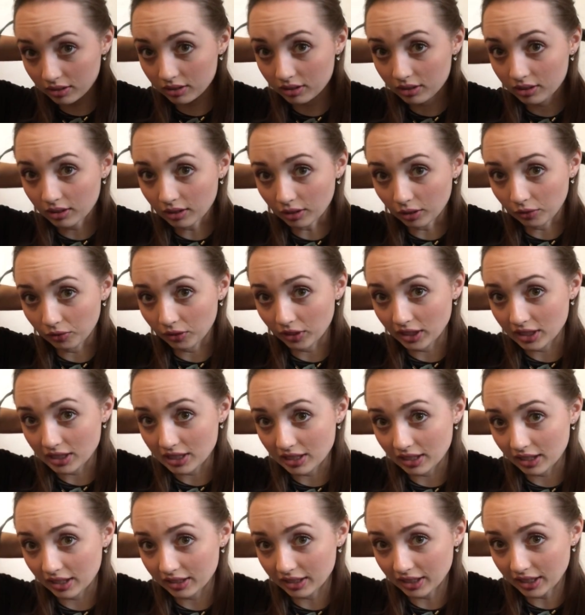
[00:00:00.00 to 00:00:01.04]
I don't know if you can see
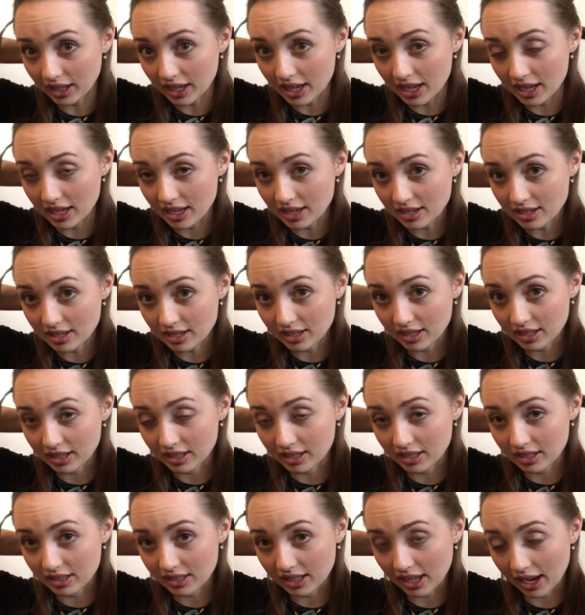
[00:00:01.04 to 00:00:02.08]
that, the end
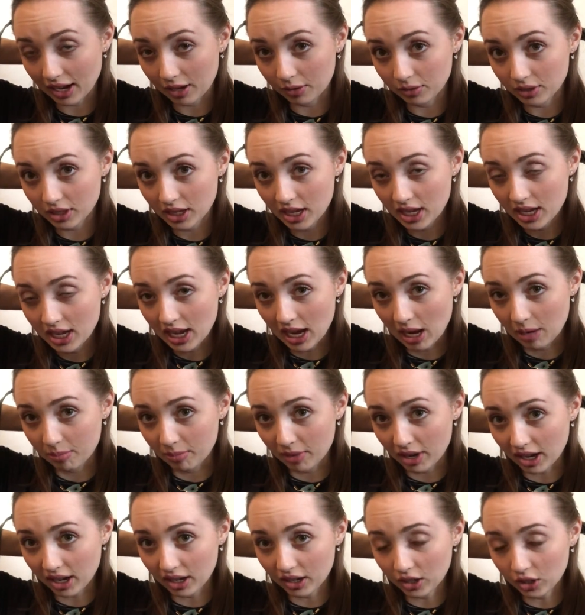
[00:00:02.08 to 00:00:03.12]
is out. I'm
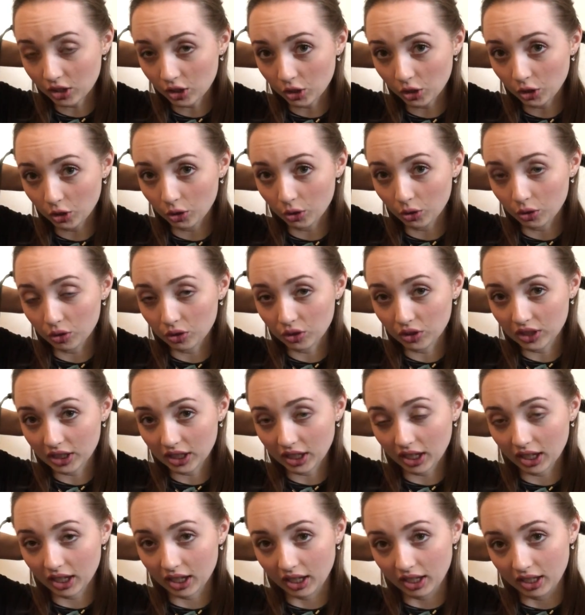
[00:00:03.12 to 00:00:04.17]
not gonna curl the
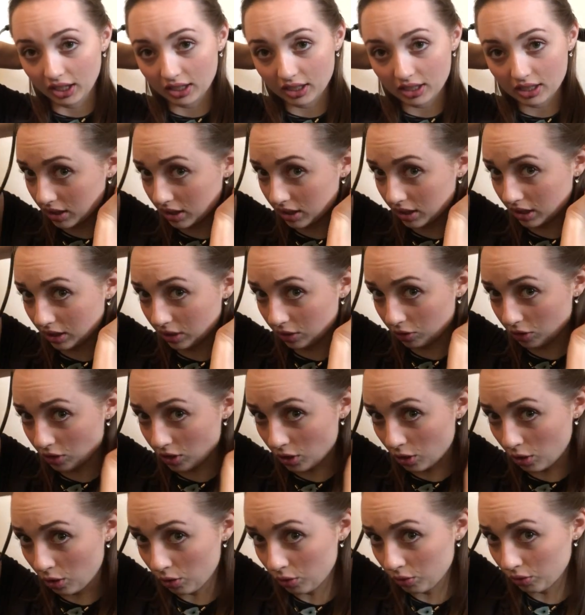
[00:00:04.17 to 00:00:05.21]
end. And you just
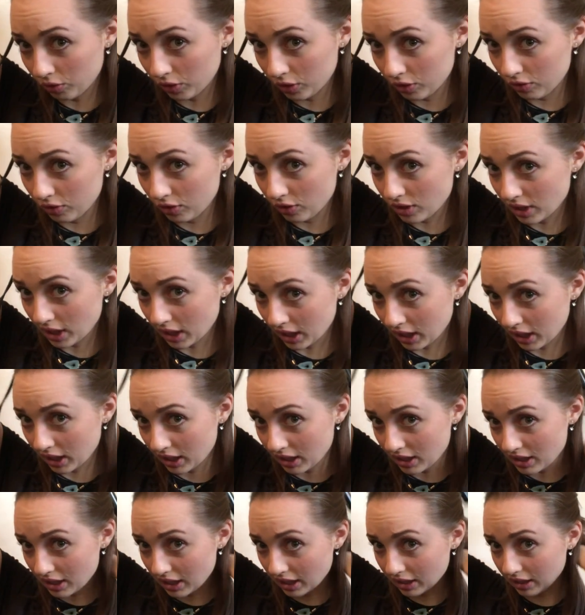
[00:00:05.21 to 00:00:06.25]
hold for a few
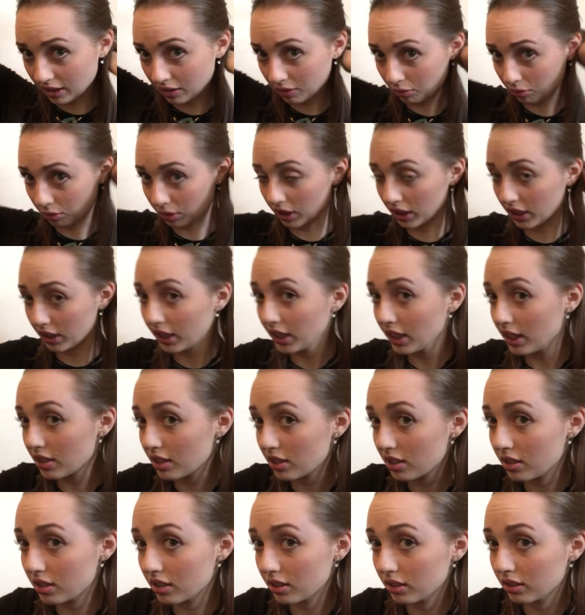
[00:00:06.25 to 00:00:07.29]
seconds and then
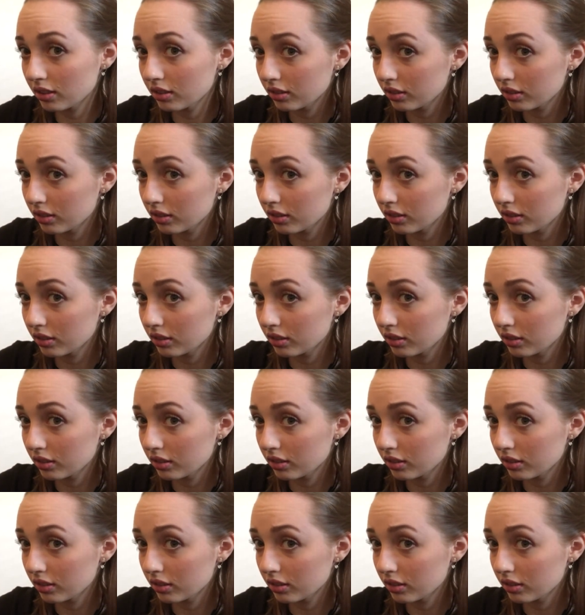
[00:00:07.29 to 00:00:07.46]
release.